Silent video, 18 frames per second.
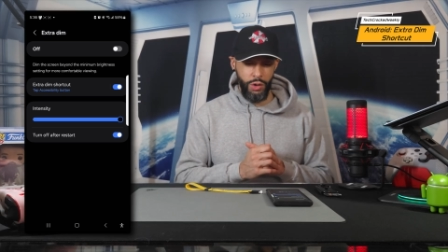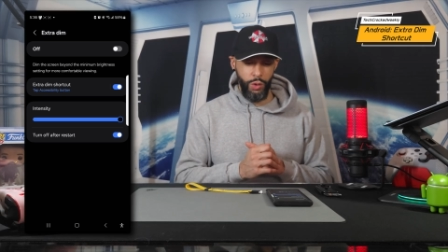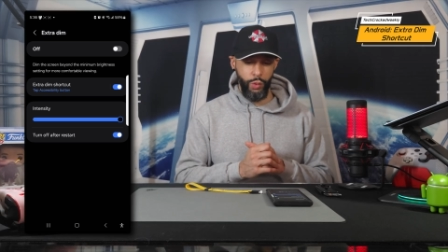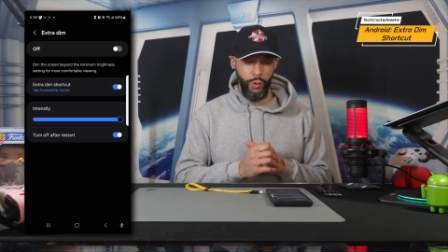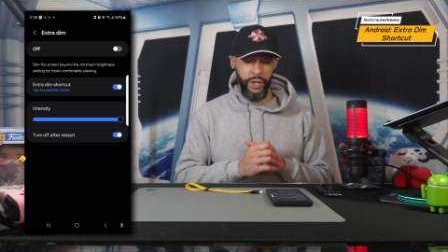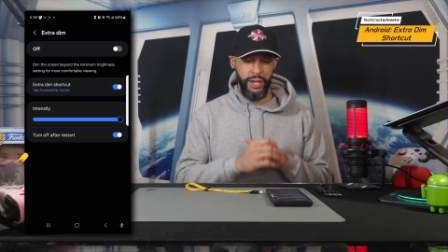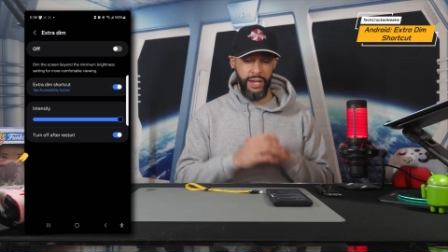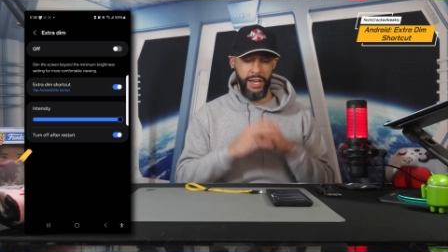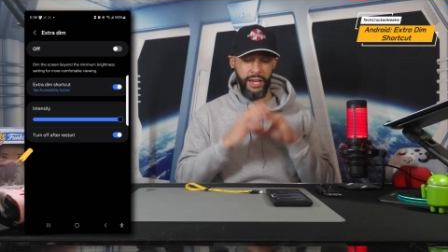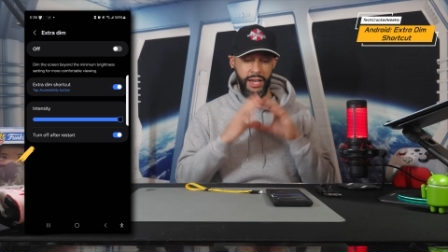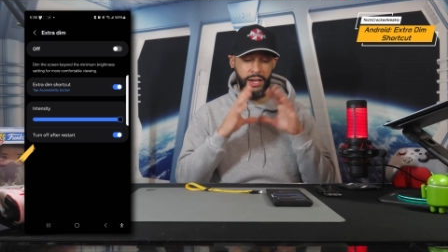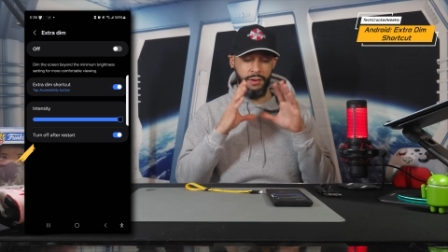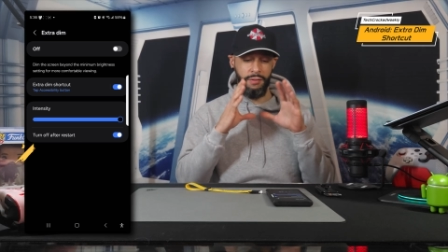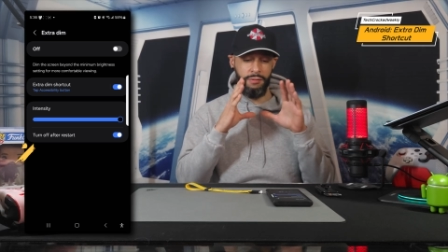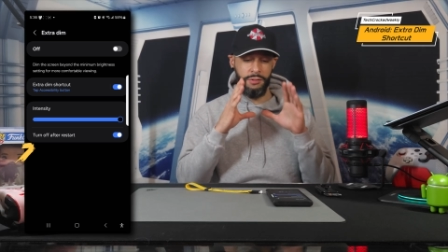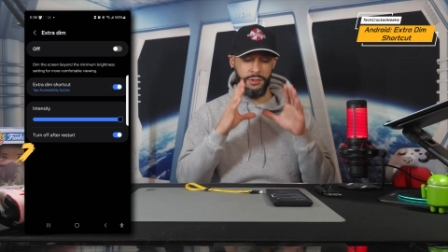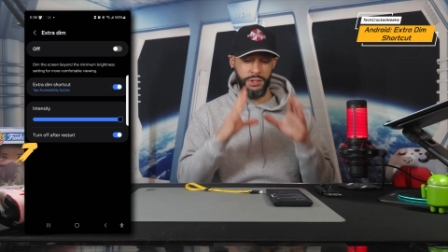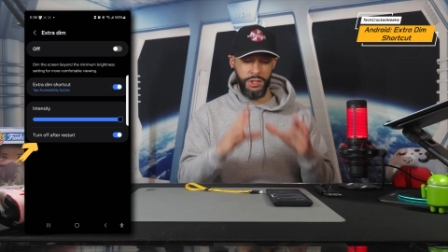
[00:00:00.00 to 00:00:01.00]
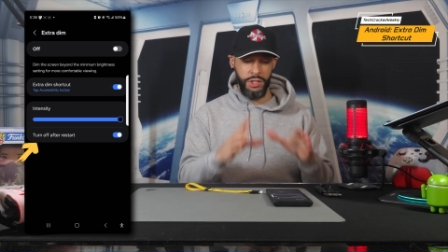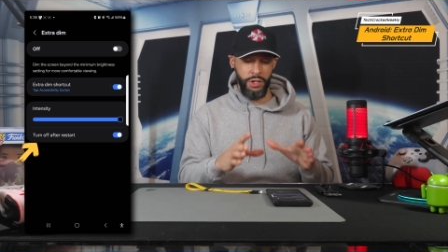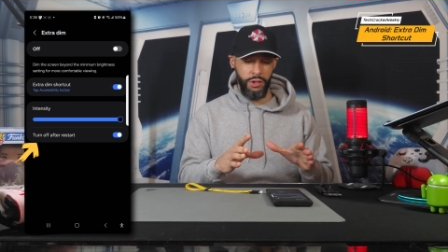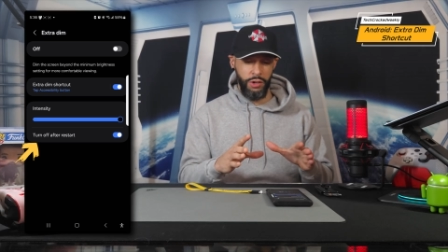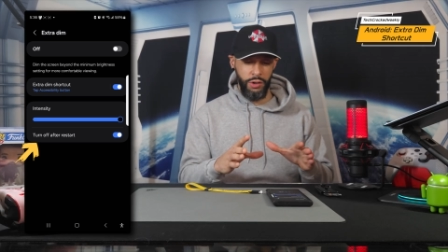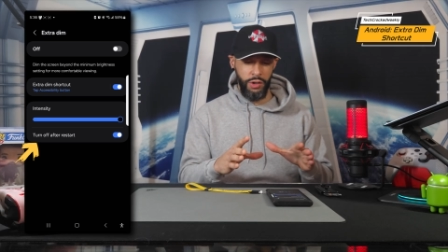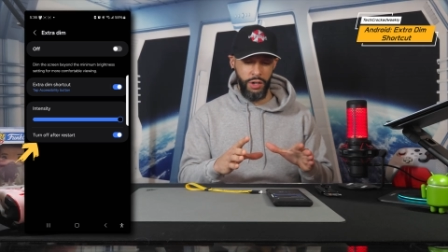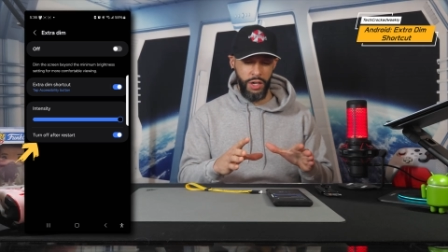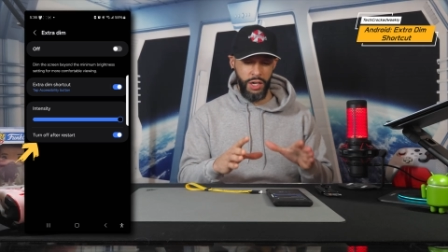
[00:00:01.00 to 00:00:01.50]
We have
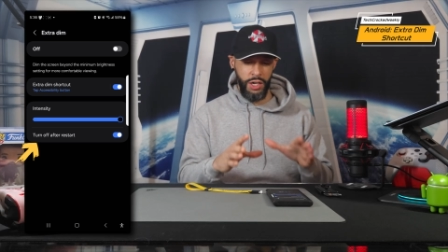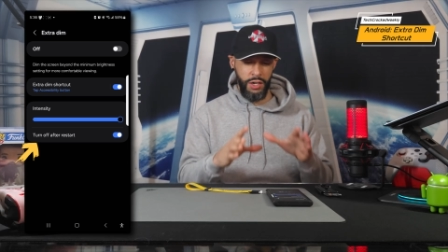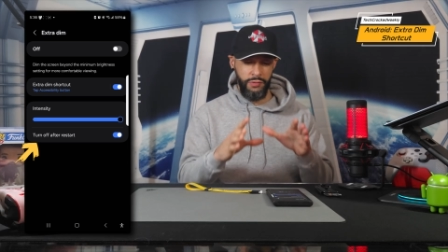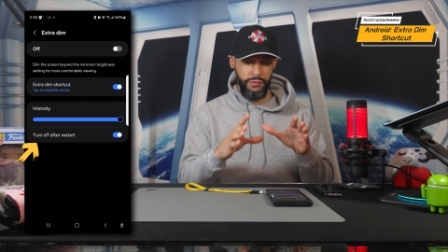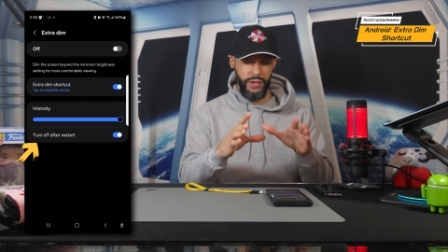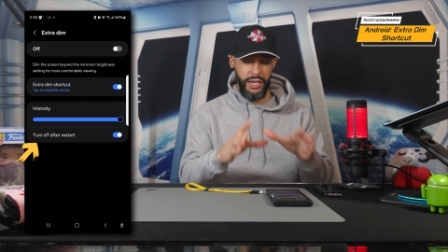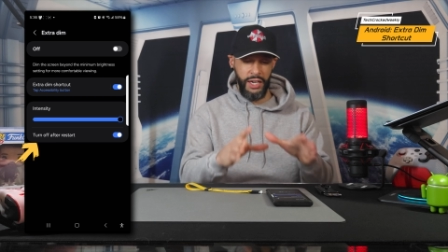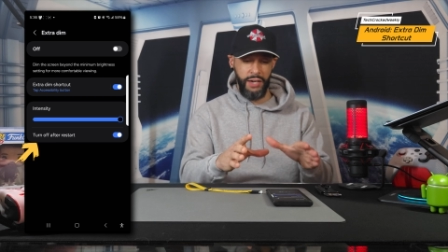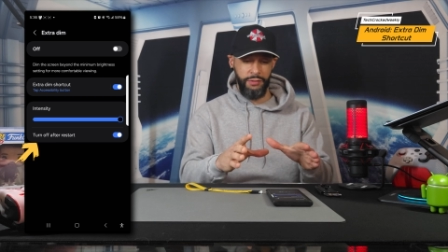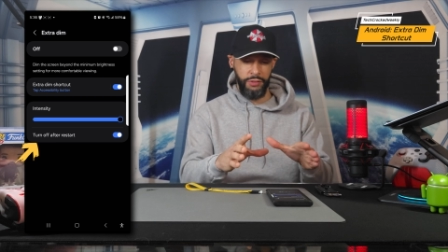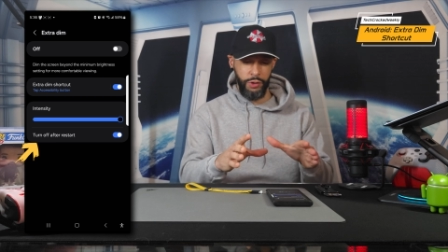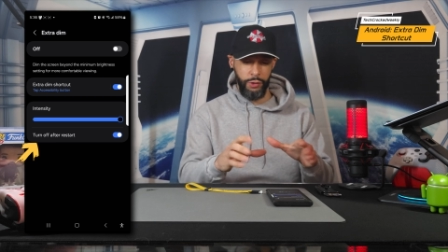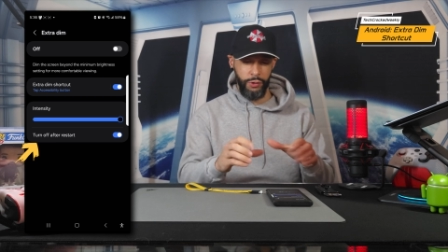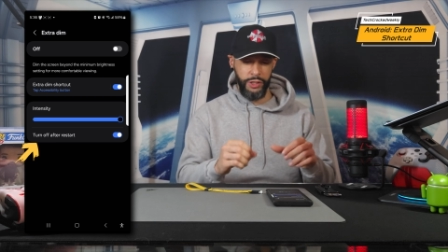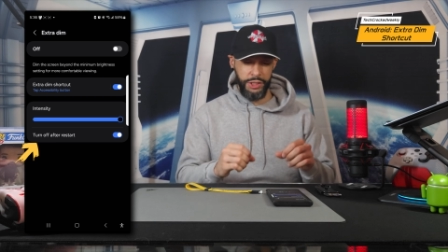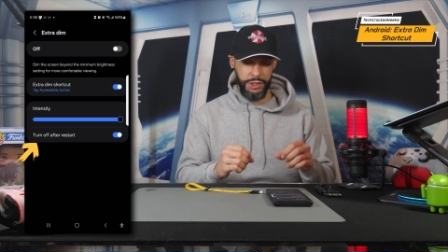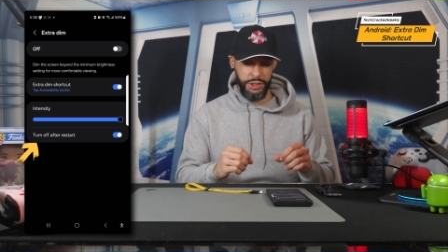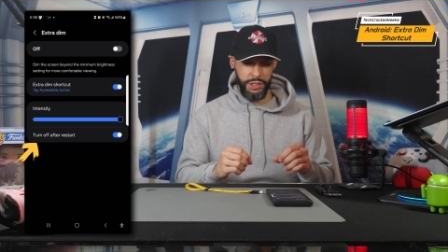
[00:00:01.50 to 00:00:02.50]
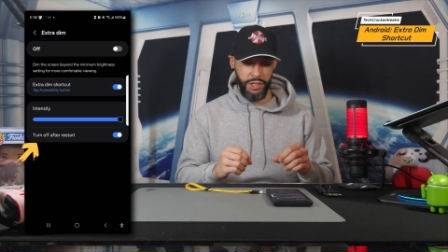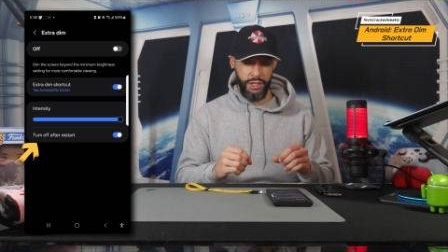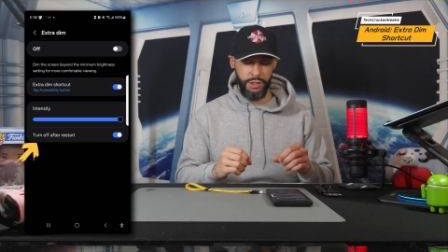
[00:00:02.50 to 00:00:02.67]
turn off after restart.